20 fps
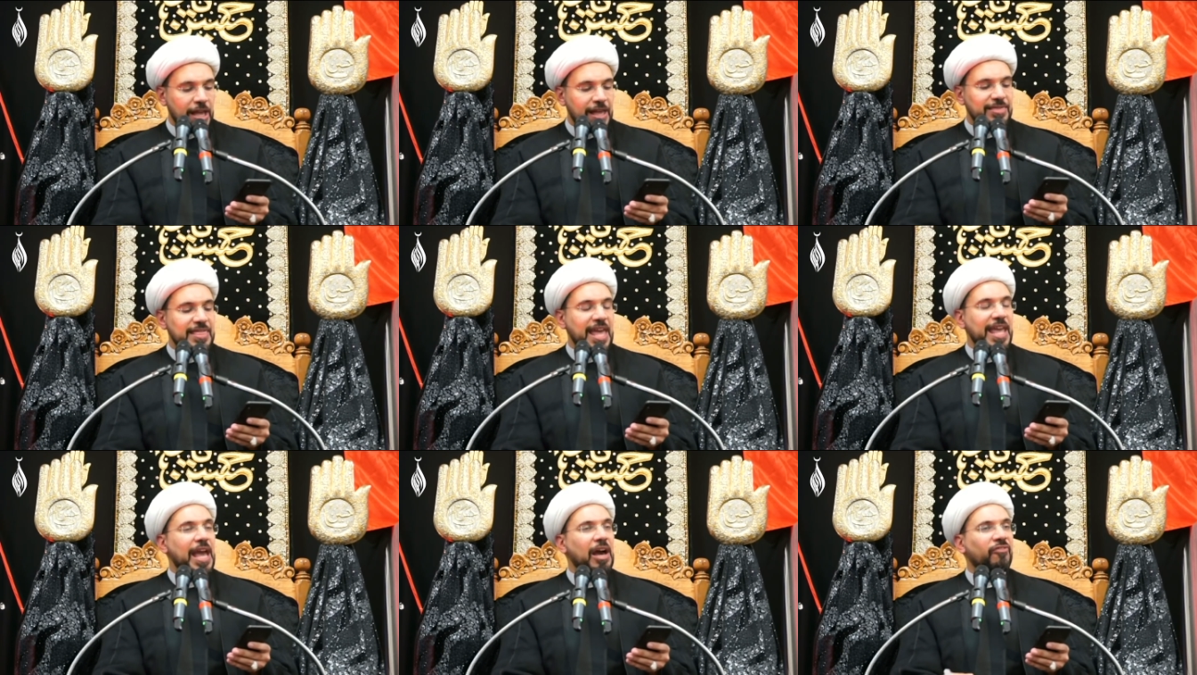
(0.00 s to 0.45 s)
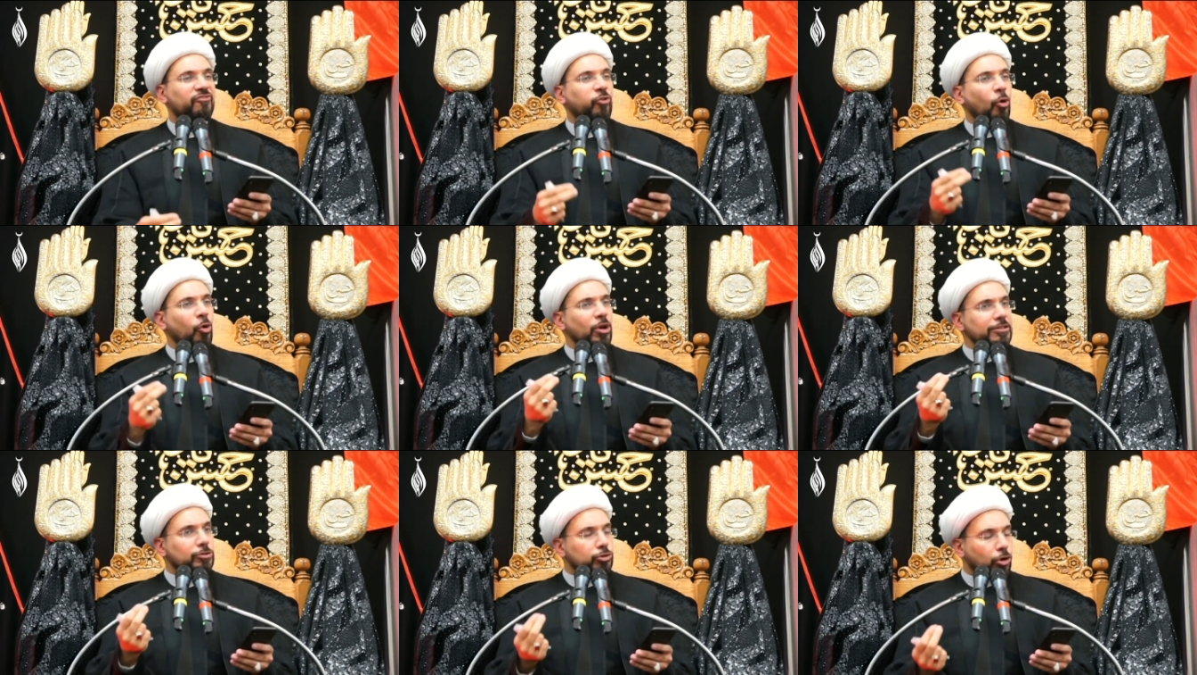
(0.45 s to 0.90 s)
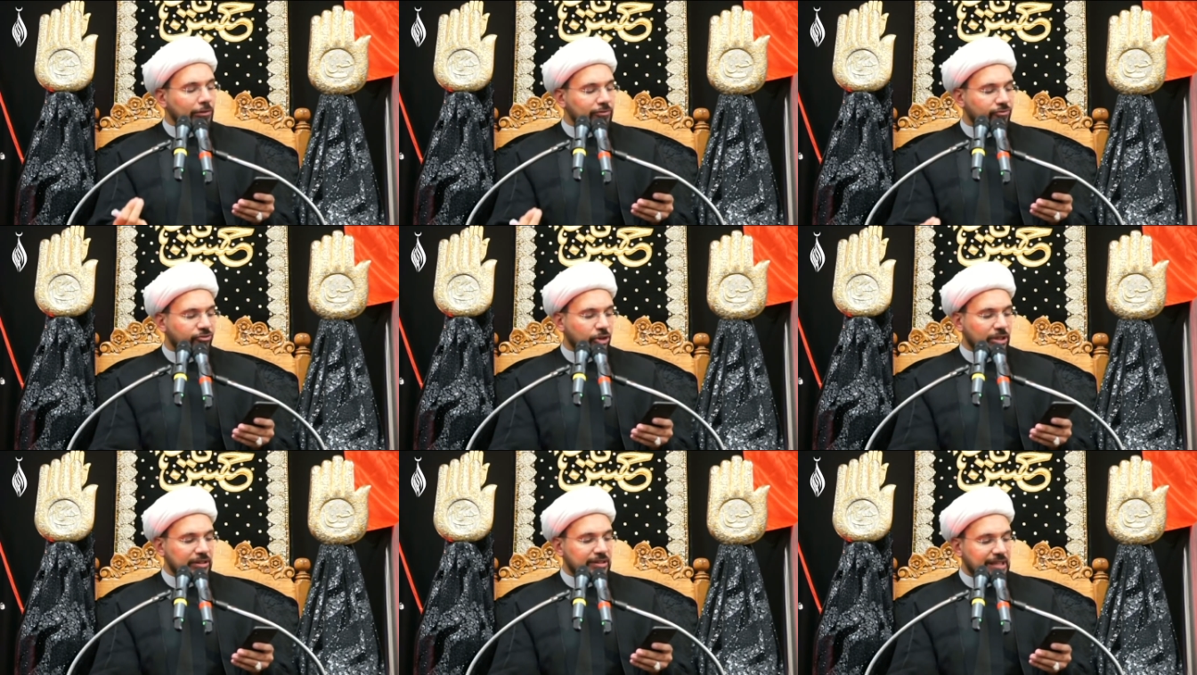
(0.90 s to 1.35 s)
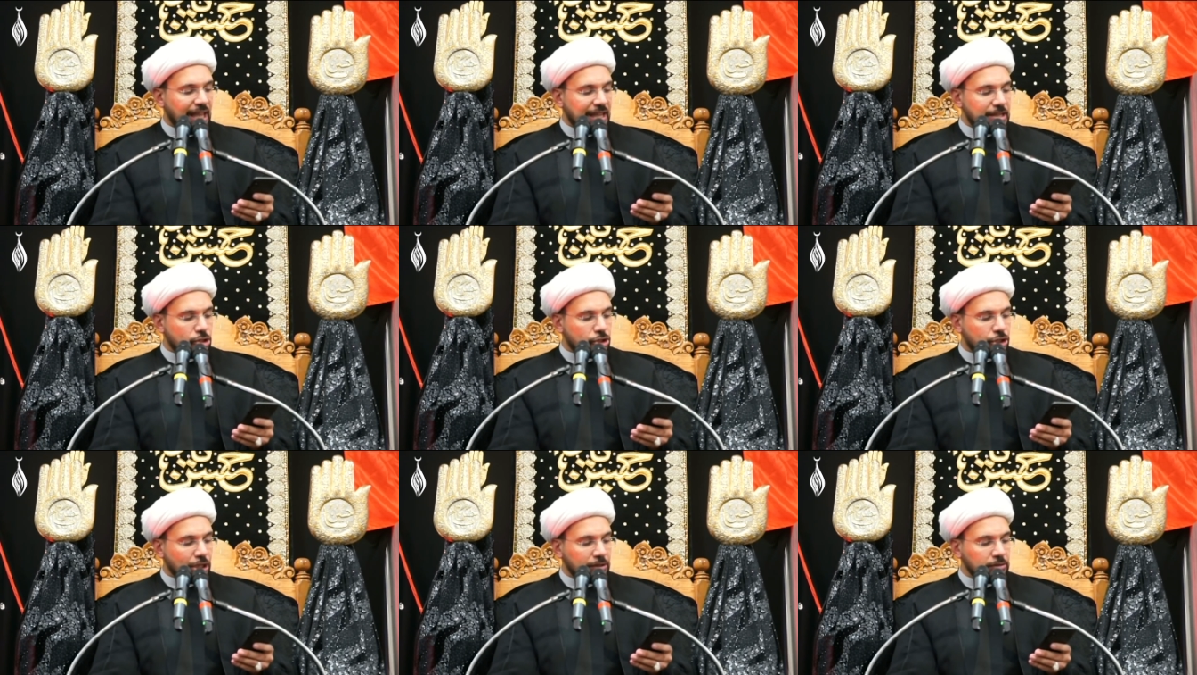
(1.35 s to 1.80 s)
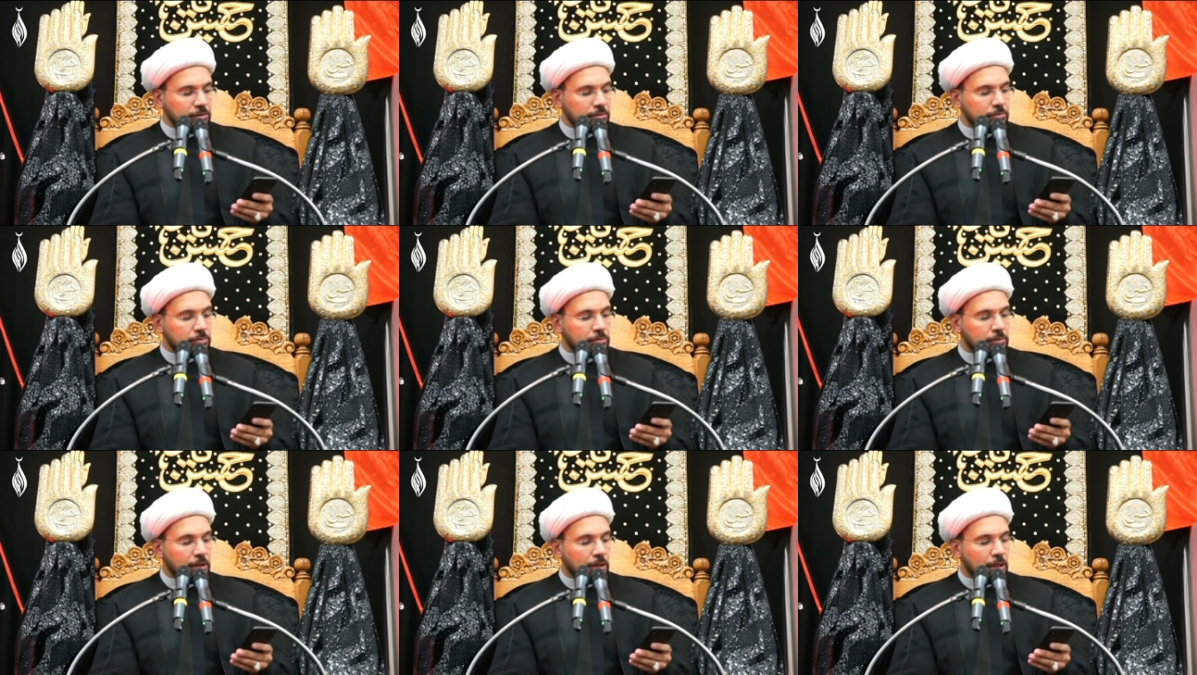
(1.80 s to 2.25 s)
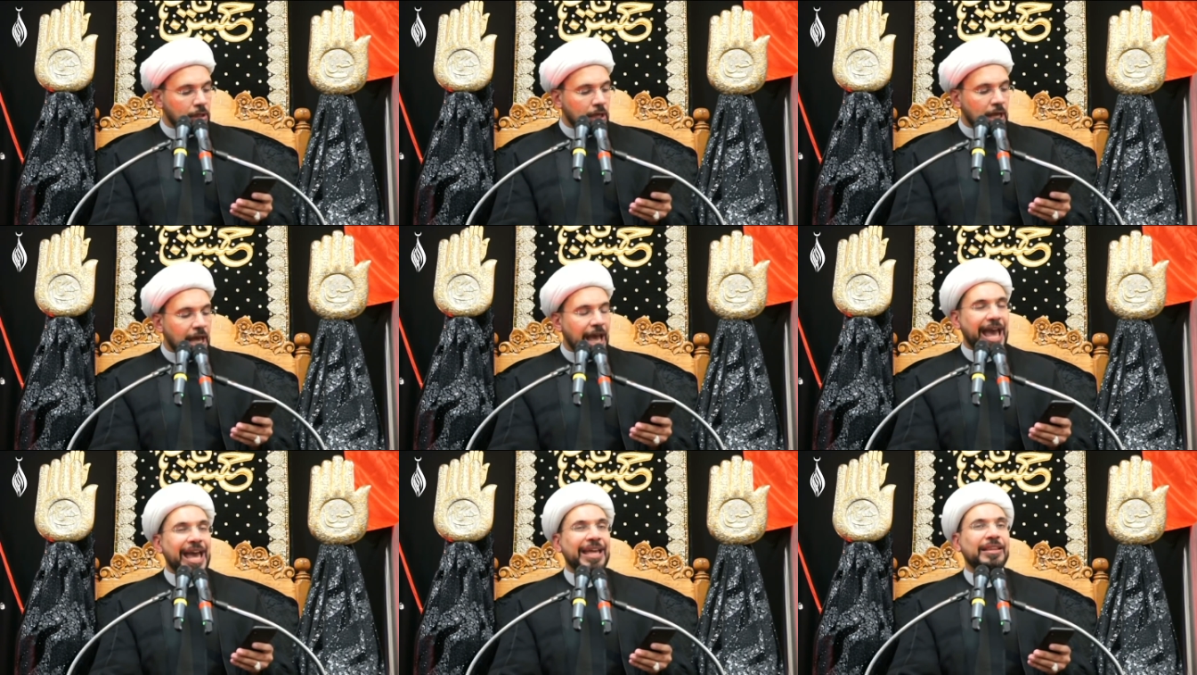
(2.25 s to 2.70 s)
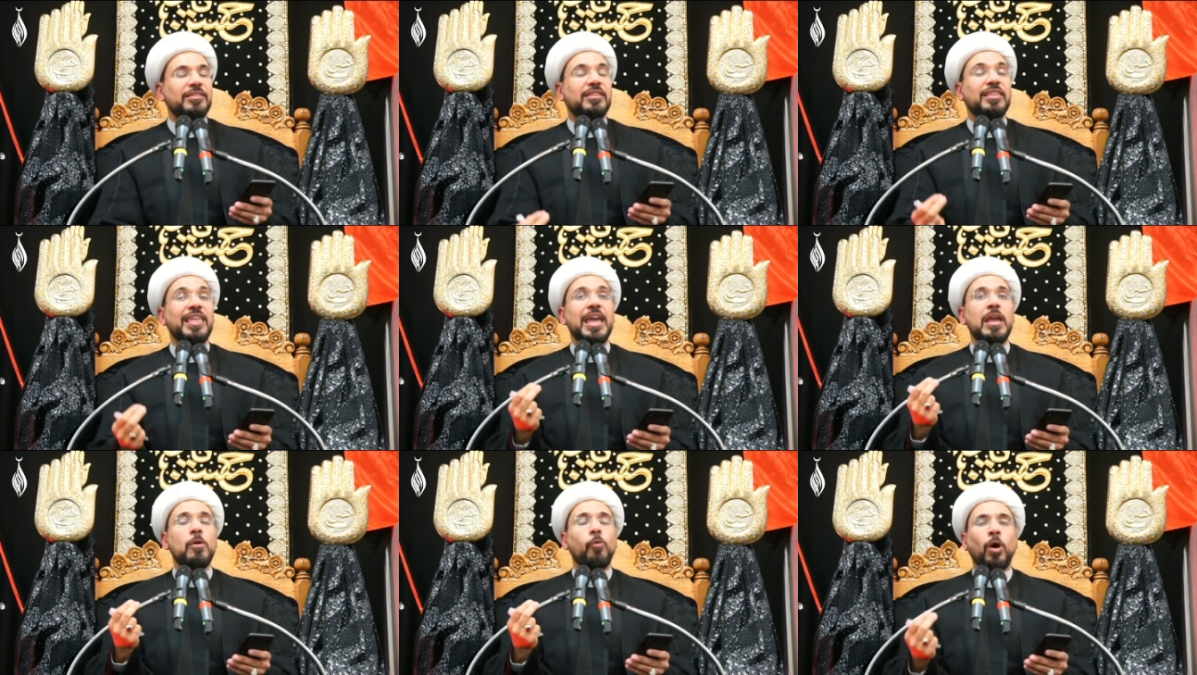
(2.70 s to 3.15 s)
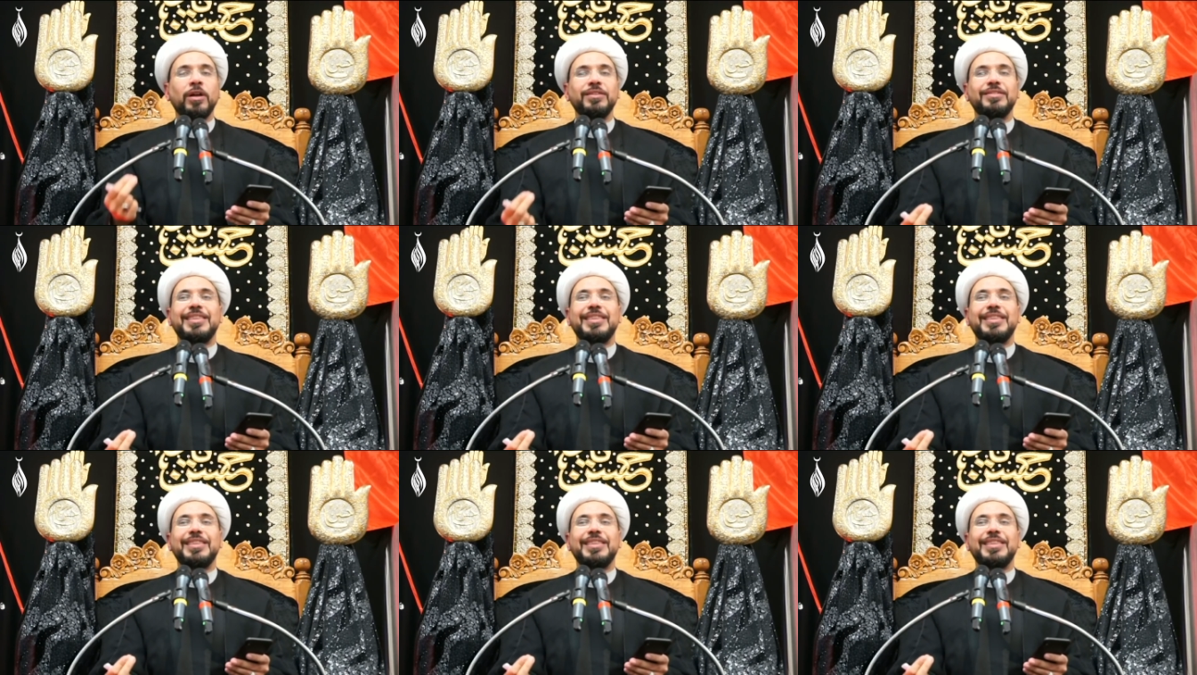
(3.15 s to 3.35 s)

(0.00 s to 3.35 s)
they avoid confrontation, and they want the